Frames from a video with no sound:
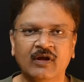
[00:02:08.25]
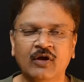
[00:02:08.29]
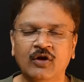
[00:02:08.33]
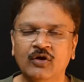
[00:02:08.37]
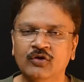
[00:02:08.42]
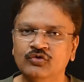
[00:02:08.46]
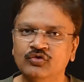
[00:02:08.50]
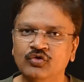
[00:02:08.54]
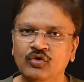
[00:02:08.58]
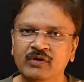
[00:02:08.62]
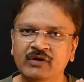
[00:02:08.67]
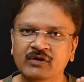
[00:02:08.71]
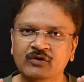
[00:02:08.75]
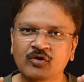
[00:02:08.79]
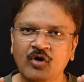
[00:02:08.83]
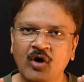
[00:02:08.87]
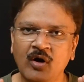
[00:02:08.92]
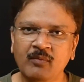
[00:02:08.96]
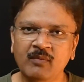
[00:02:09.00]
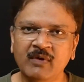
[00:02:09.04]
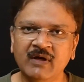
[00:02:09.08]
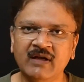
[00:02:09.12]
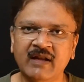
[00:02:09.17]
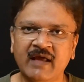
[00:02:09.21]
So in
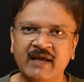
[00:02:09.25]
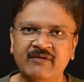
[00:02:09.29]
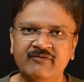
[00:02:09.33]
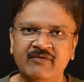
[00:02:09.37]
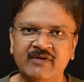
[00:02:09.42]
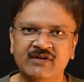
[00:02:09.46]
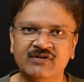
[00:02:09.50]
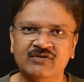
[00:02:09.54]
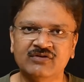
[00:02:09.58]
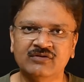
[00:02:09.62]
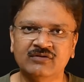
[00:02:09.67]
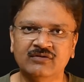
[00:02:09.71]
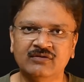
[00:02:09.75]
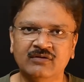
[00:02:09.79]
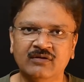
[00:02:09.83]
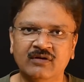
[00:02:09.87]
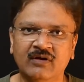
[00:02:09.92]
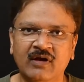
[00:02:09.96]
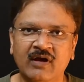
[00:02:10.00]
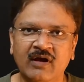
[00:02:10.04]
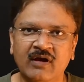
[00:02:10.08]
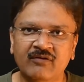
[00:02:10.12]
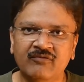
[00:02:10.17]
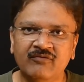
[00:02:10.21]
common language,
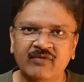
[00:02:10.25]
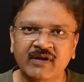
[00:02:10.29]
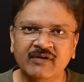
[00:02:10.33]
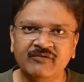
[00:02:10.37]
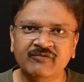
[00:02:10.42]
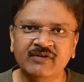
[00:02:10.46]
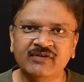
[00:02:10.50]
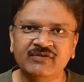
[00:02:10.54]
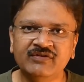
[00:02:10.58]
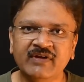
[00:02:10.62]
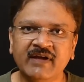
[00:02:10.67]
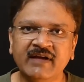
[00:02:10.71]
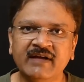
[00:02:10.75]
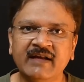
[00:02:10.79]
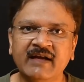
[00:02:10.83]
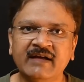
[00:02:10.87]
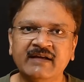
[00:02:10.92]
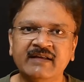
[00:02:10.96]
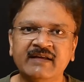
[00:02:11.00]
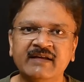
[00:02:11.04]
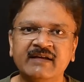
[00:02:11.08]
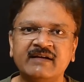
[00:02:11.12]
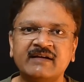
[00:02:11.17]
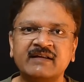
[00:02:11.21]
when we say that
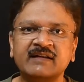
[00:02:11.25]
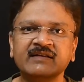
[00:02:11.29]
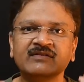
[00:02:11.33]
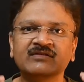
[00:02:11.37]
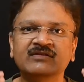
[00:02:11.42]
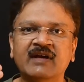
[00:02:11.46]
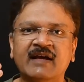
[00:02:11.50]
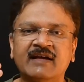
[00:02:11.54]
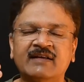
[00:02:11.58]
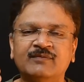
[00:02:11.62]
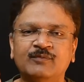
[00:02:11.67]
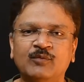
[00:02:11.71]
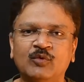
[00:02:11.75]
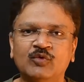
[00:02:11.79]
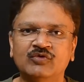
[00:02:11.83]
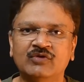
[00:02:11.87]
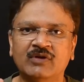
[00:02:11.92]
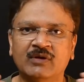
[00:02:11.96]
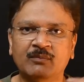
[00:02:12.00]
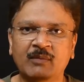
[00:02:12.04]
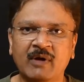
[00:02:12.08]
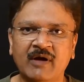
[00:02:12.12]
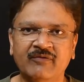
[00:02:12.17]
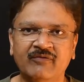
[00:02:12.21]
increase the exposure
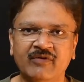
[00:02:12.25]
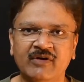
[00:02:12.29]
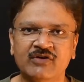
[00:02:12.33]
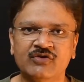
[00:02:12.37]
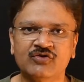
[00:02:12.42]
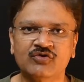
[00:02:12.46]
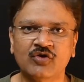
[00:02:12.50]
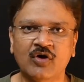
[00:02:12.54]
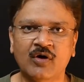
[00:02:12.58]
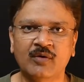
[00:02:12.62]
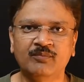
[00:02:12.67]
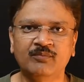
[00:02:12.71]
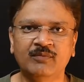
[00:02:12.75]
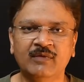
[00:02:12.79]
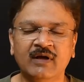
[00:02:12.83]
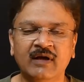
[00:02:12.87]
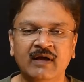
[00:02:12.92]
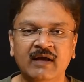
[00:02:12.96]
by one stop,